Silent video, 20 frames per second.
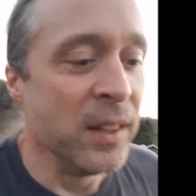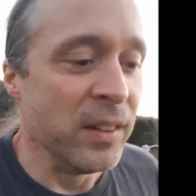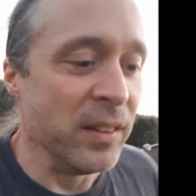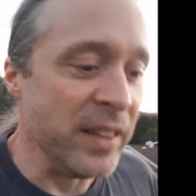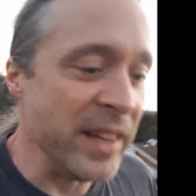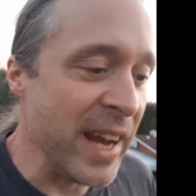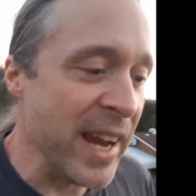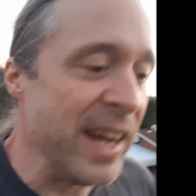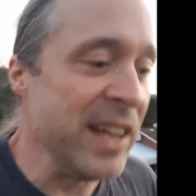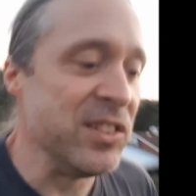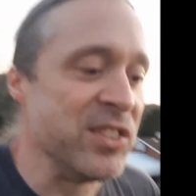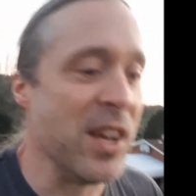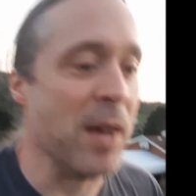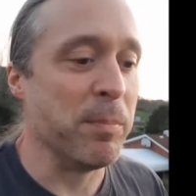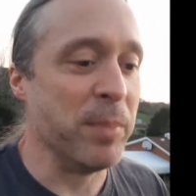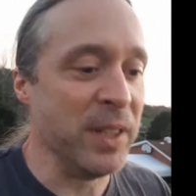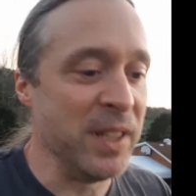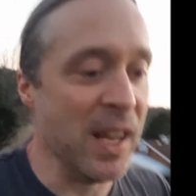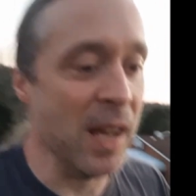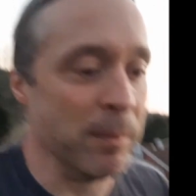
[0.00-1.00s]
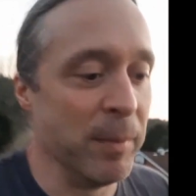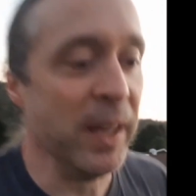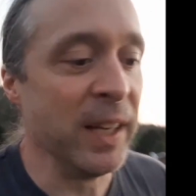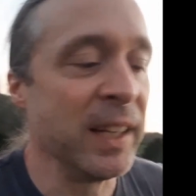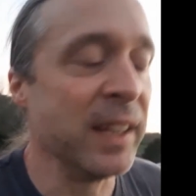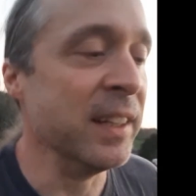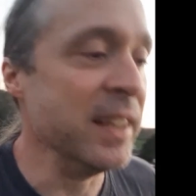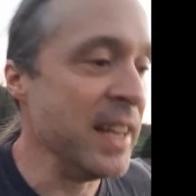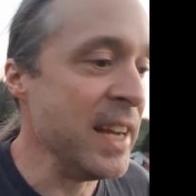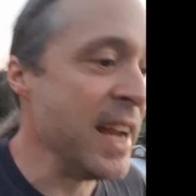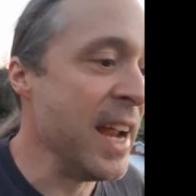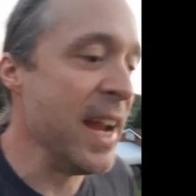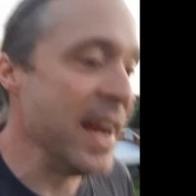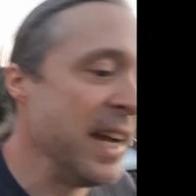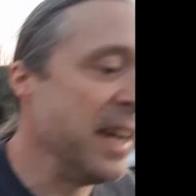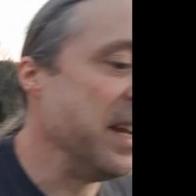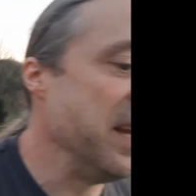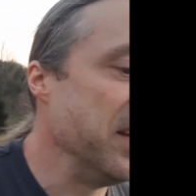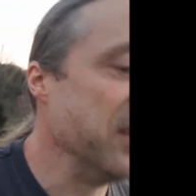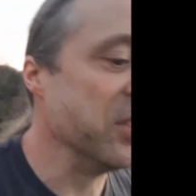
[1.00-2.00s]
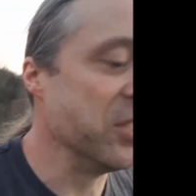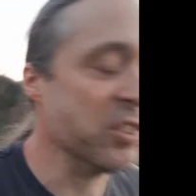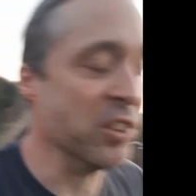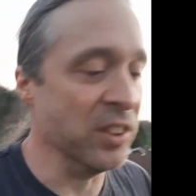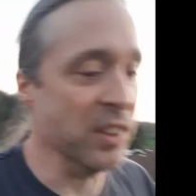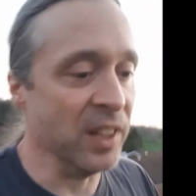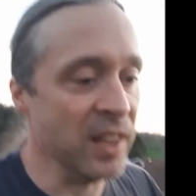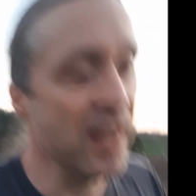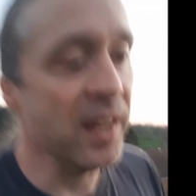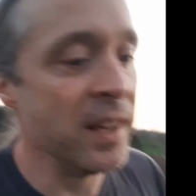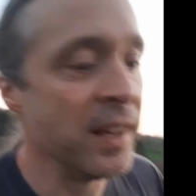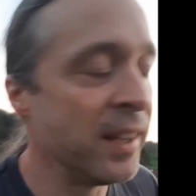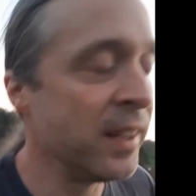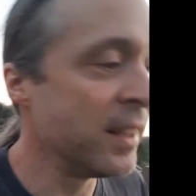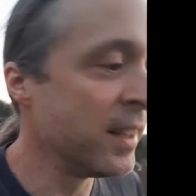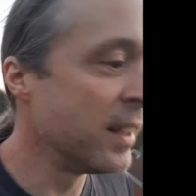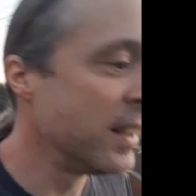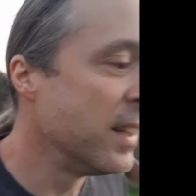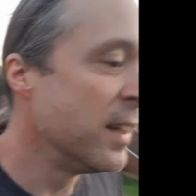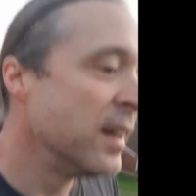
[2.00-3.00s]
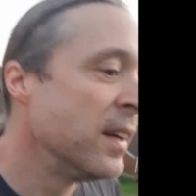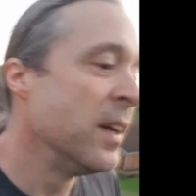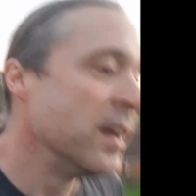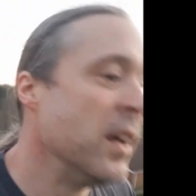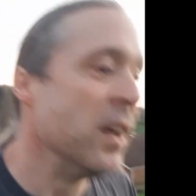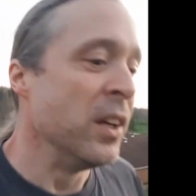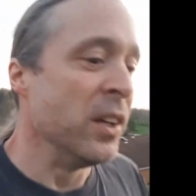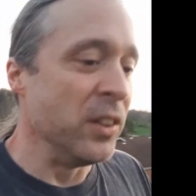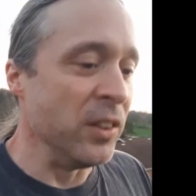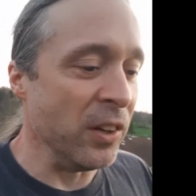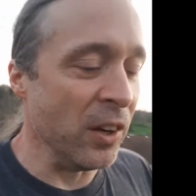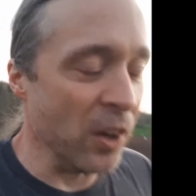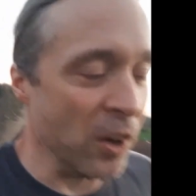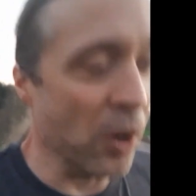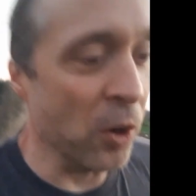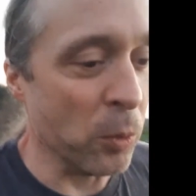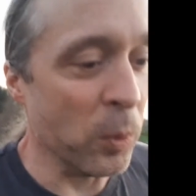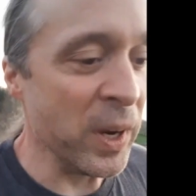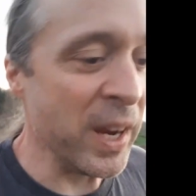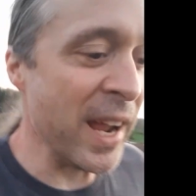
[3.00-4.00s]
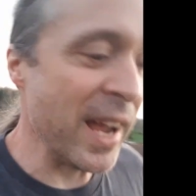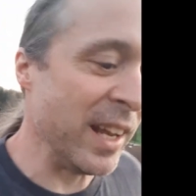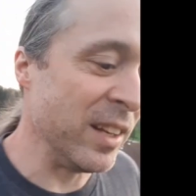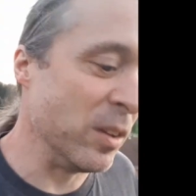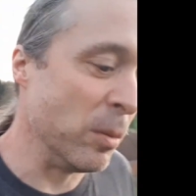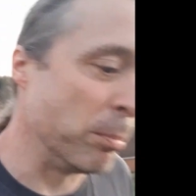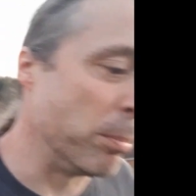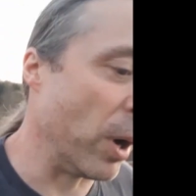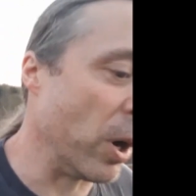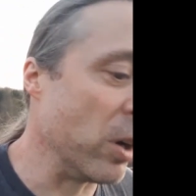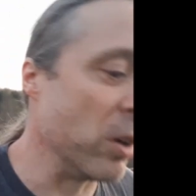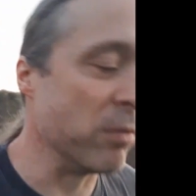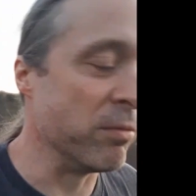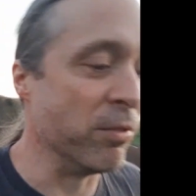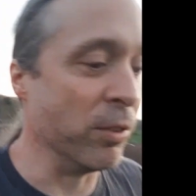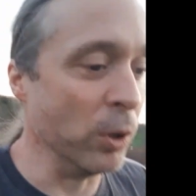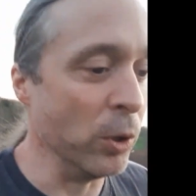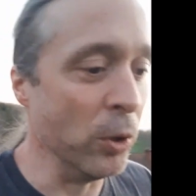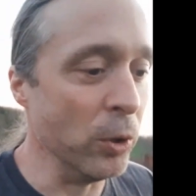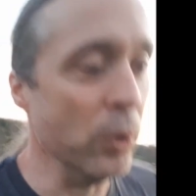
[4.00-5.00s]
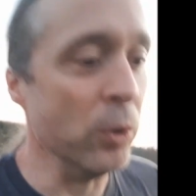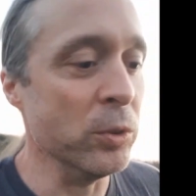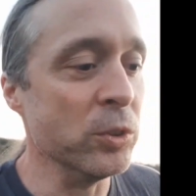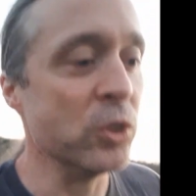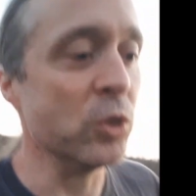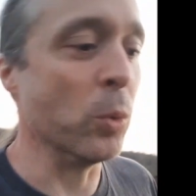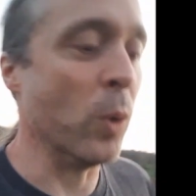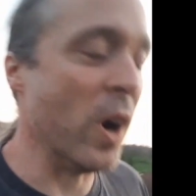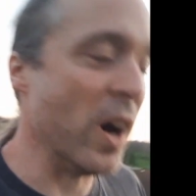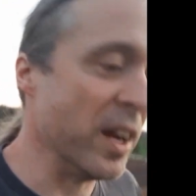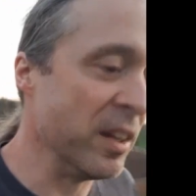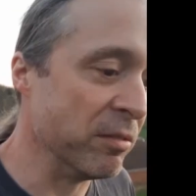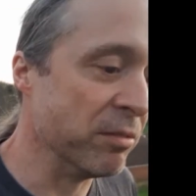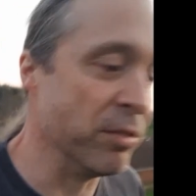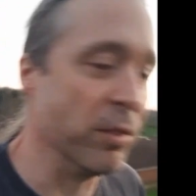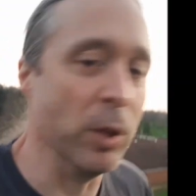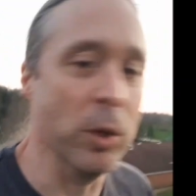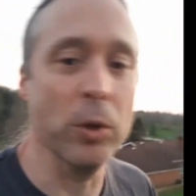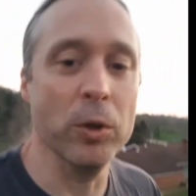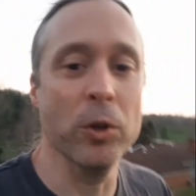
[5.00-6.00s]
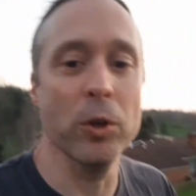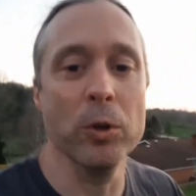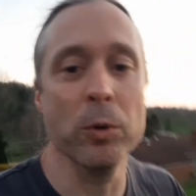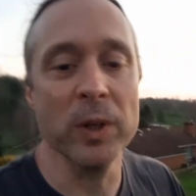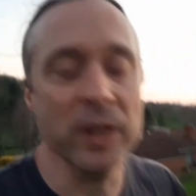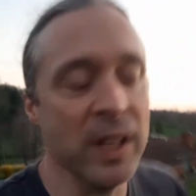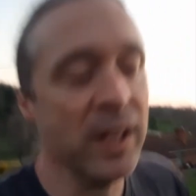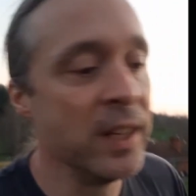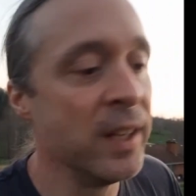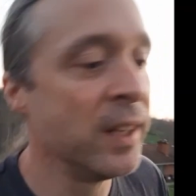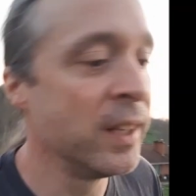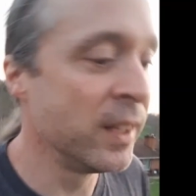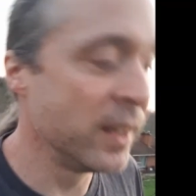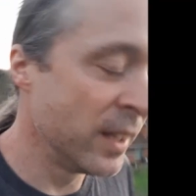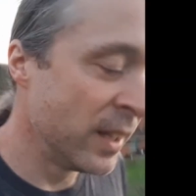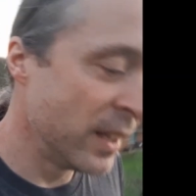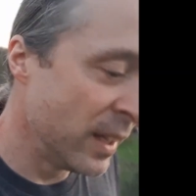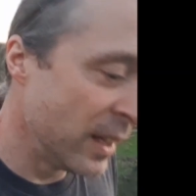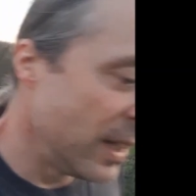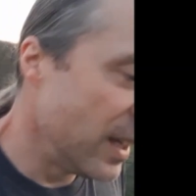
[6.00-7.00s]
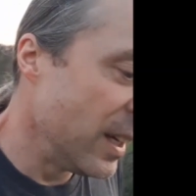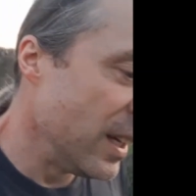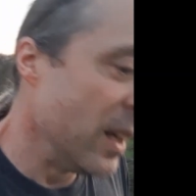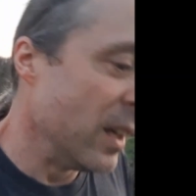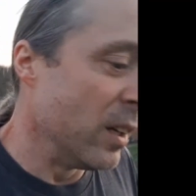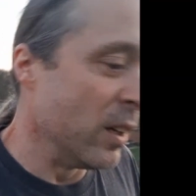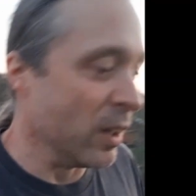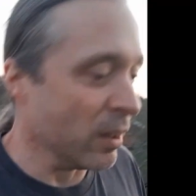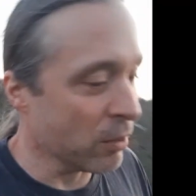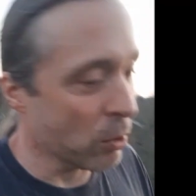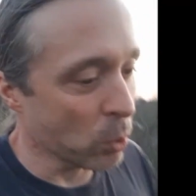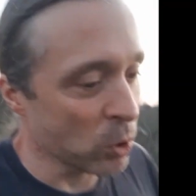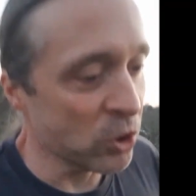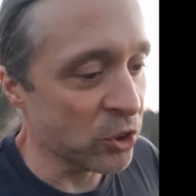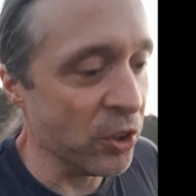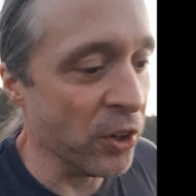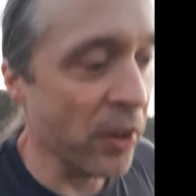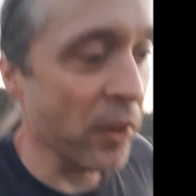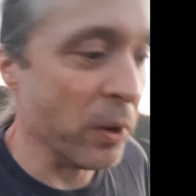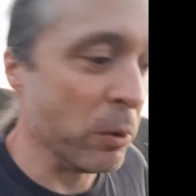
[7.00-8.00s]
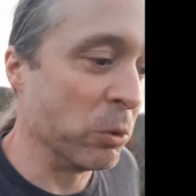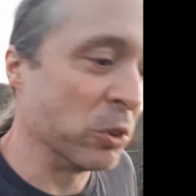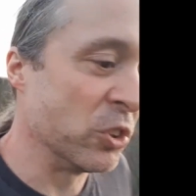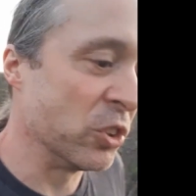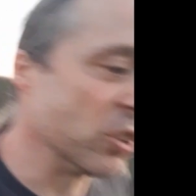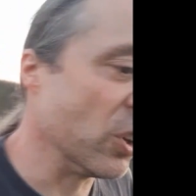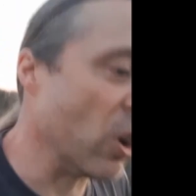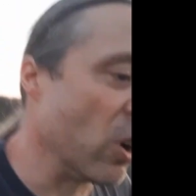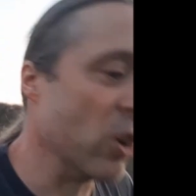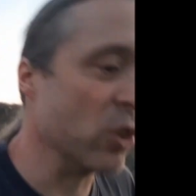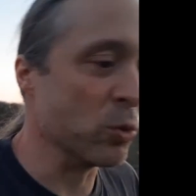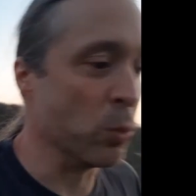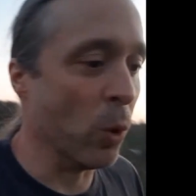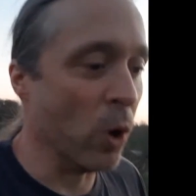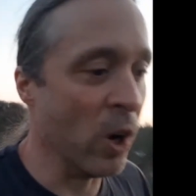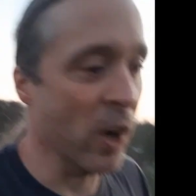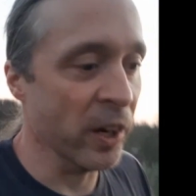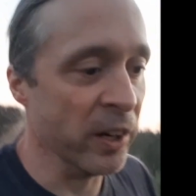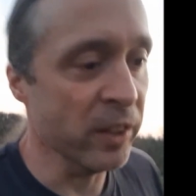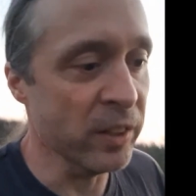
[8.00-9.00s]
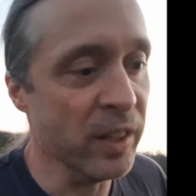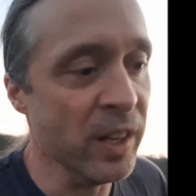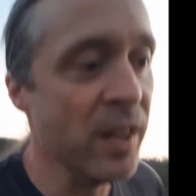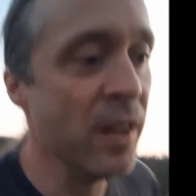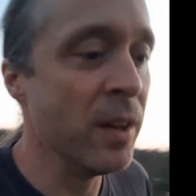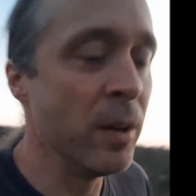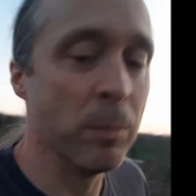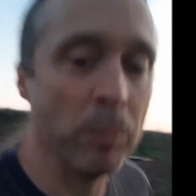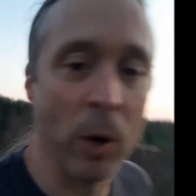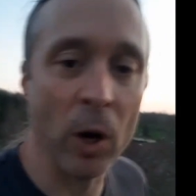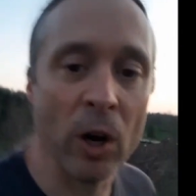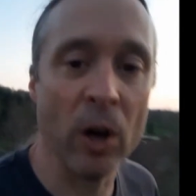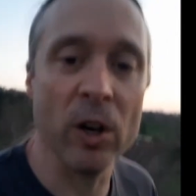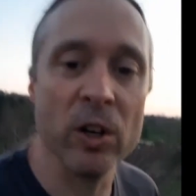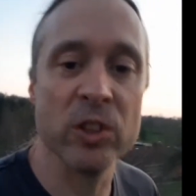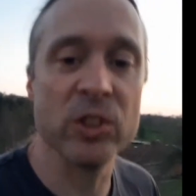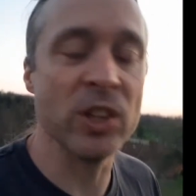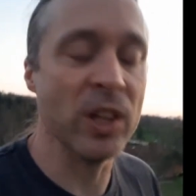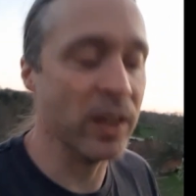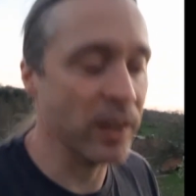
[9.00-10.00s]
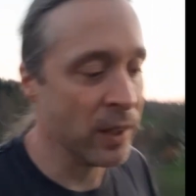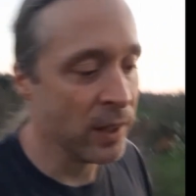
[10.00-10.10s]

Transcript: the AIDS epidemic in the 80s, and you know, we had the bird flu and swine flu, and of course, you know, there was SARS-1 and MERS,